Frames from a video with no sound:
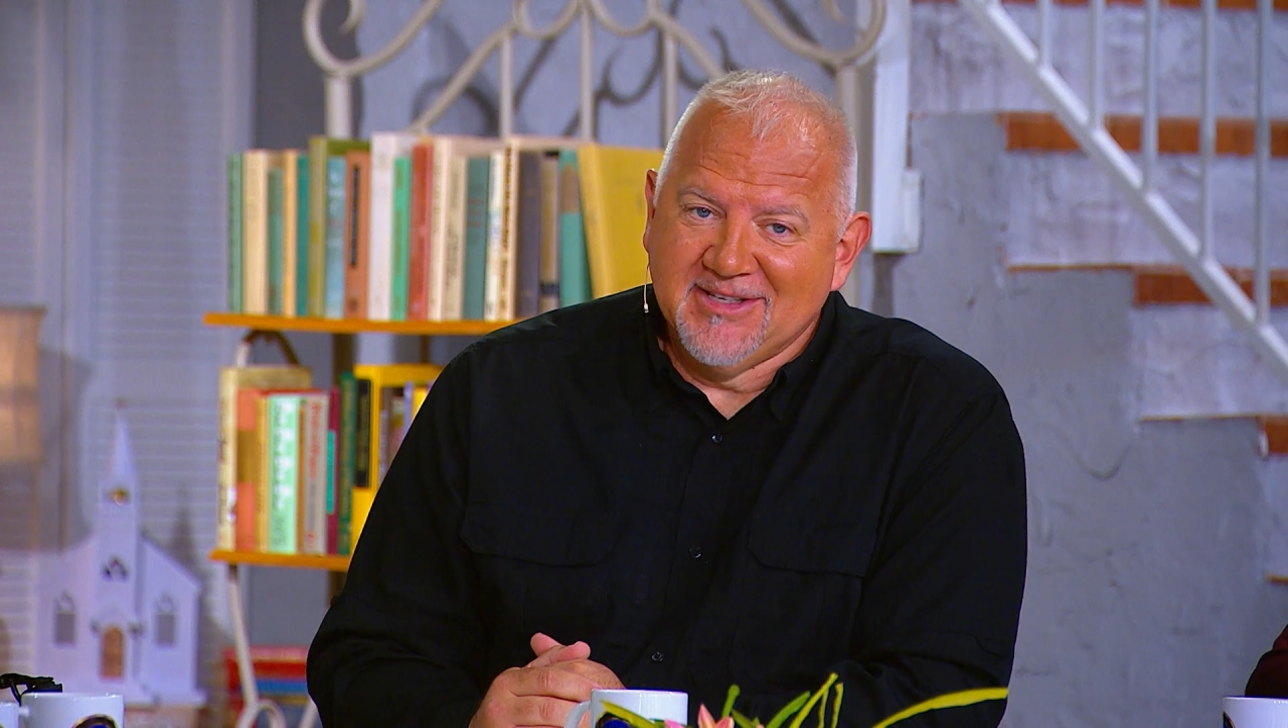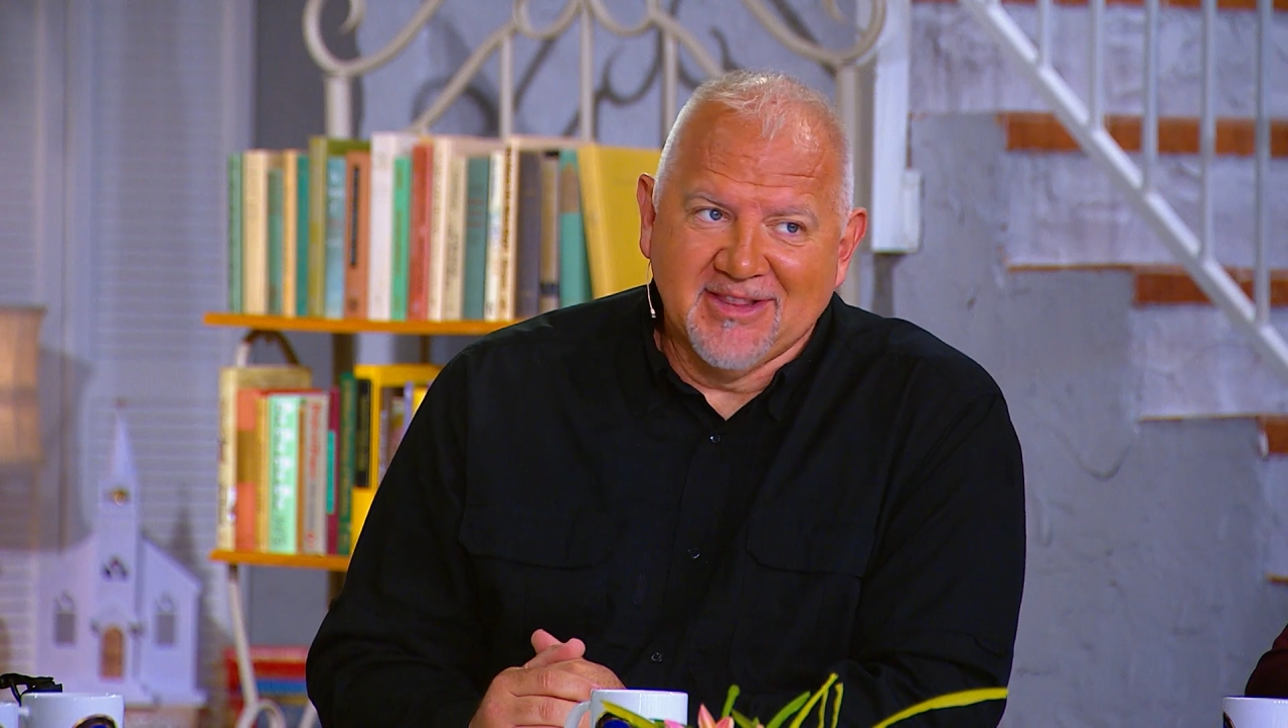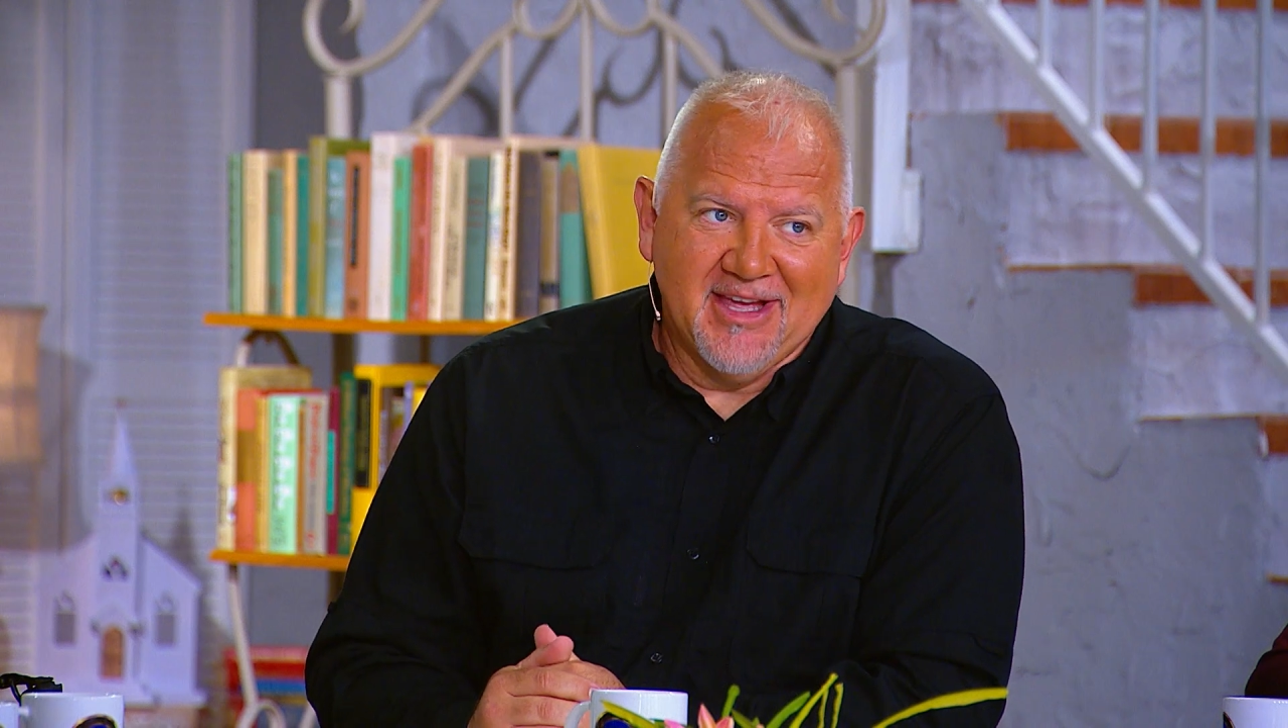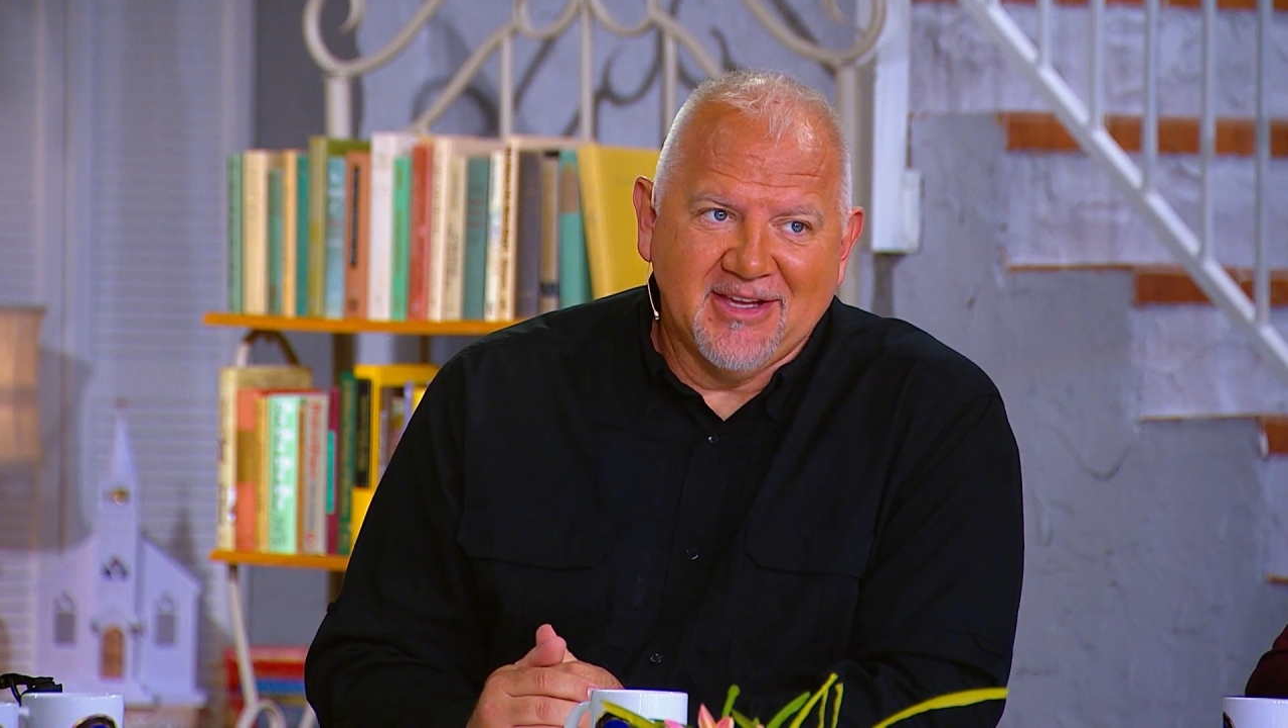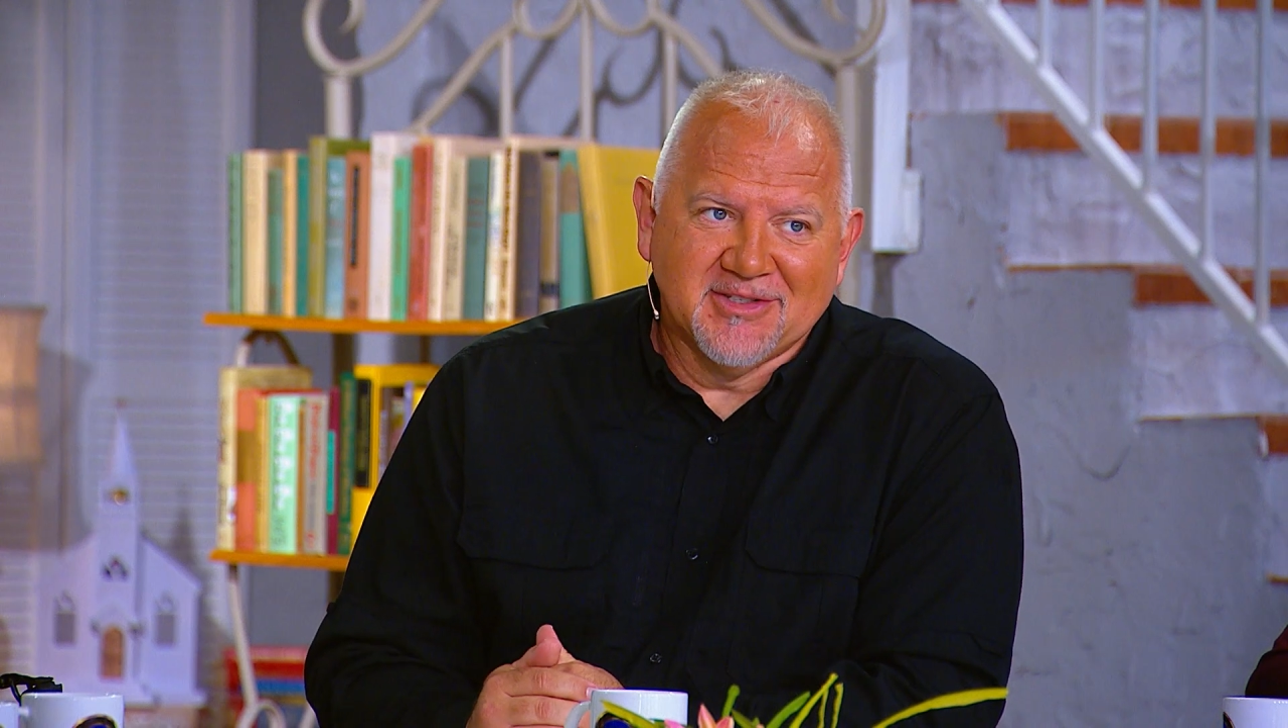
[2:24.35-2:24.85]
and
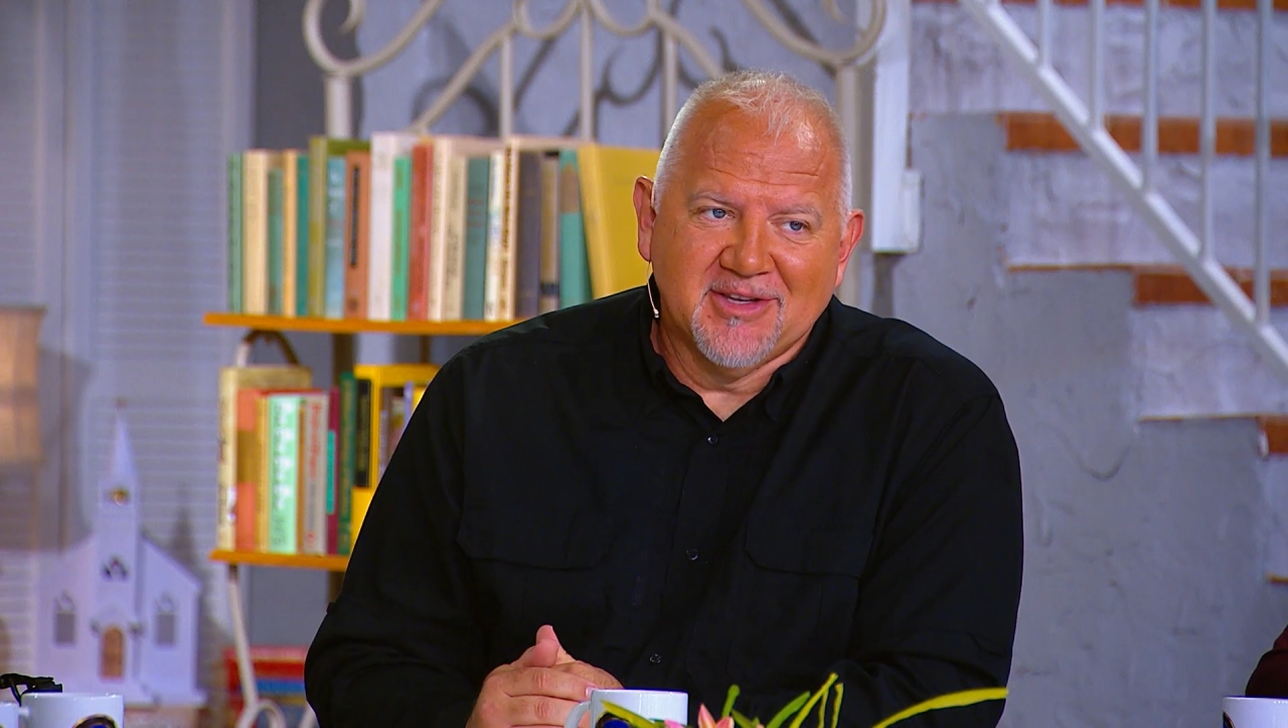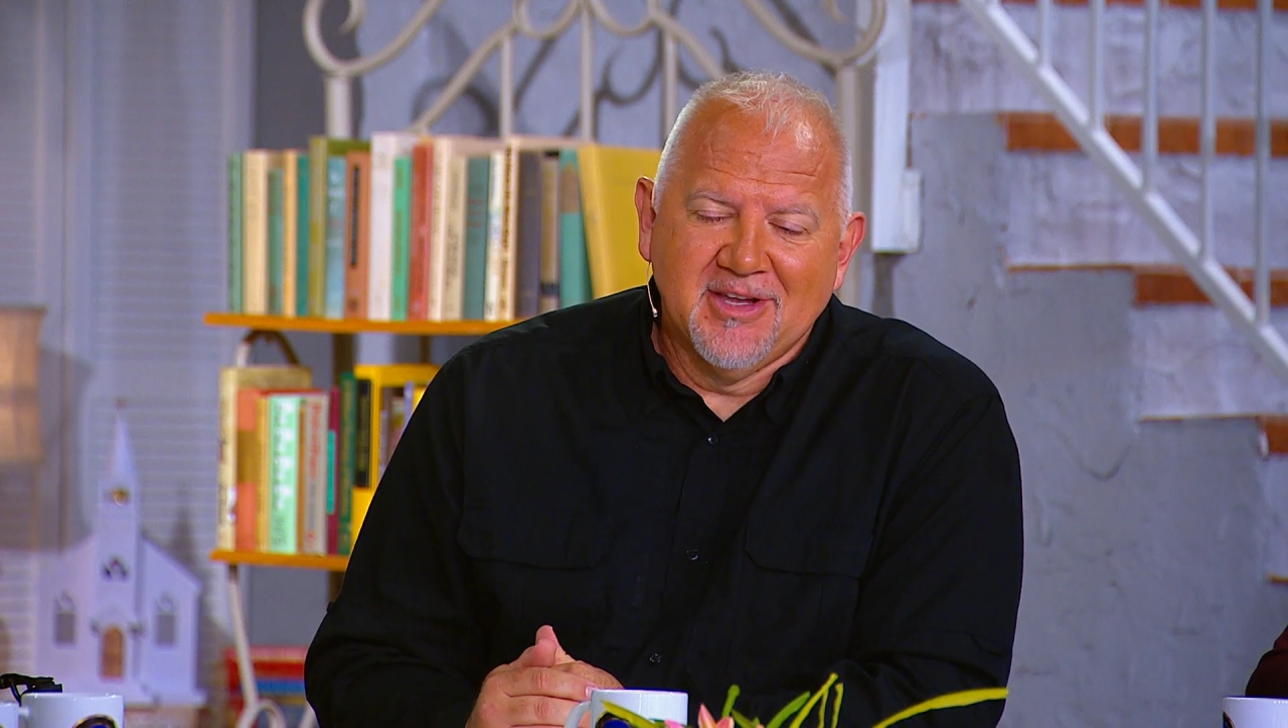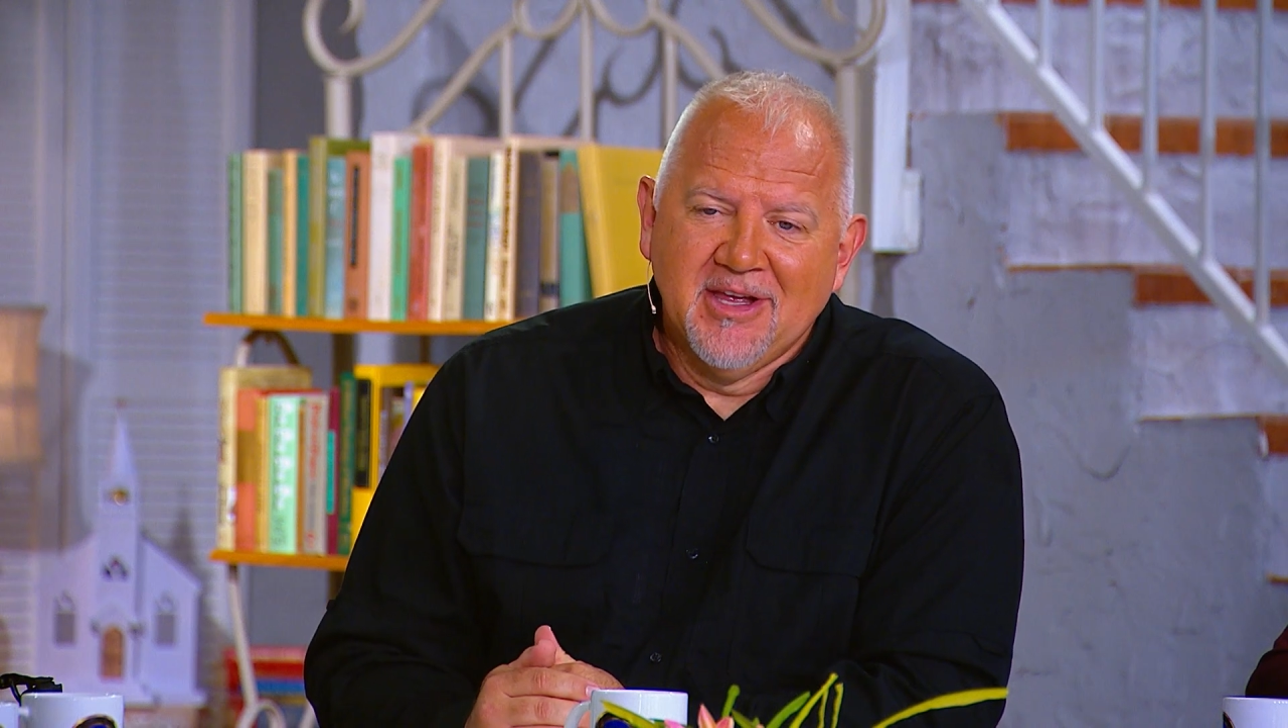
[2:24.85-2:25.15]
things.